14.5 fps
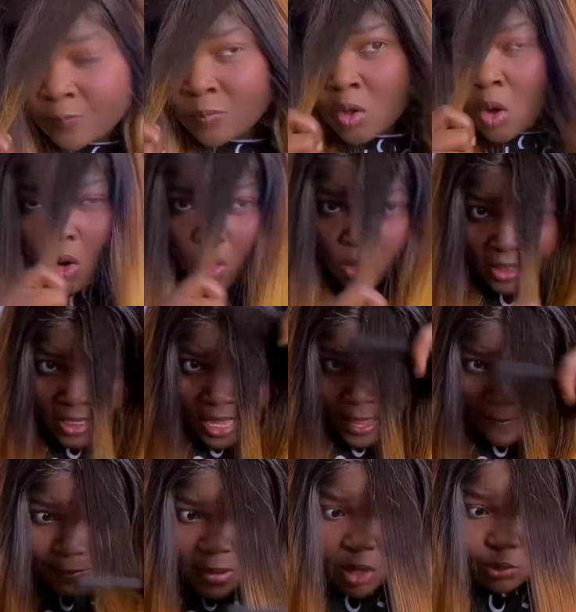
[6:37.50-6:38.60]
or the
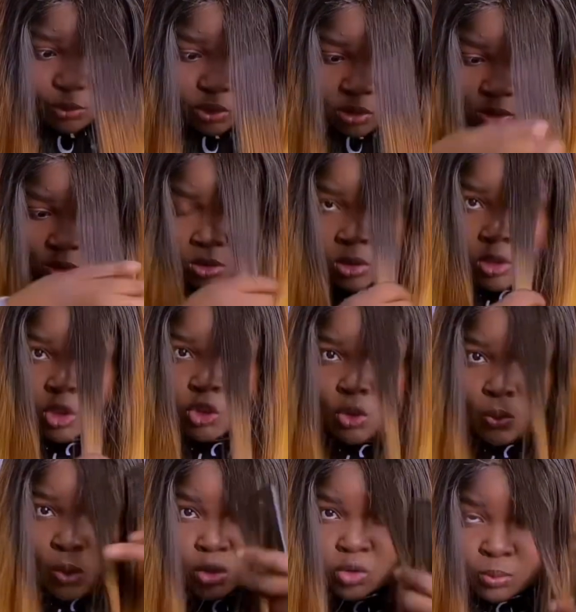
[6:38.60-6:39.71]
amount you
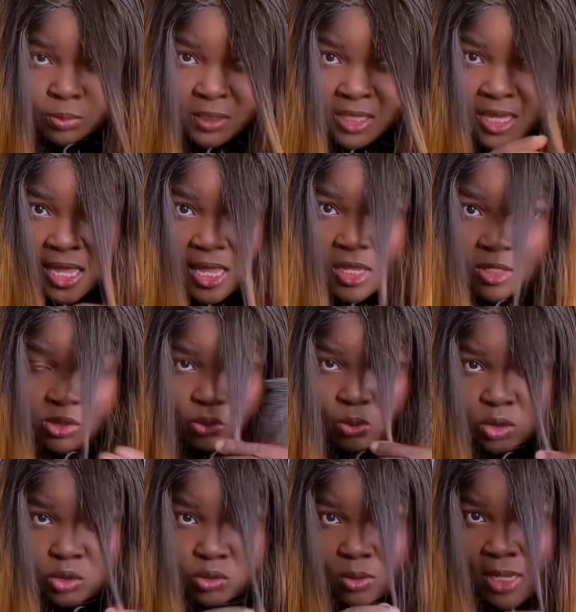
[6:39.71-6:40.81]
want to
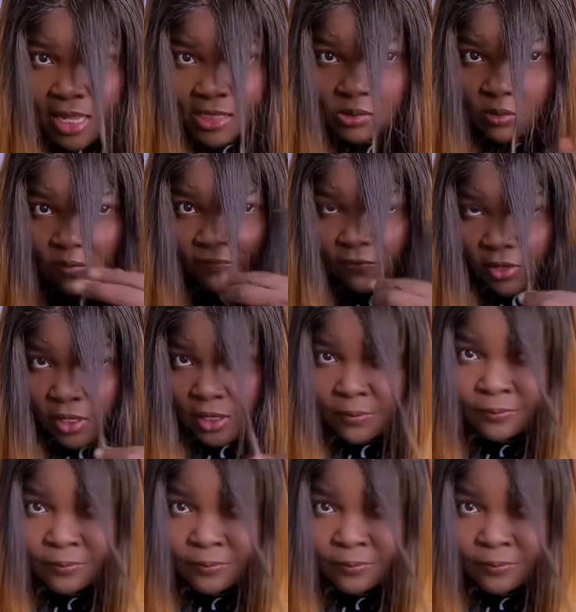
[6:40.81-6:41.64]
cut off. Okay,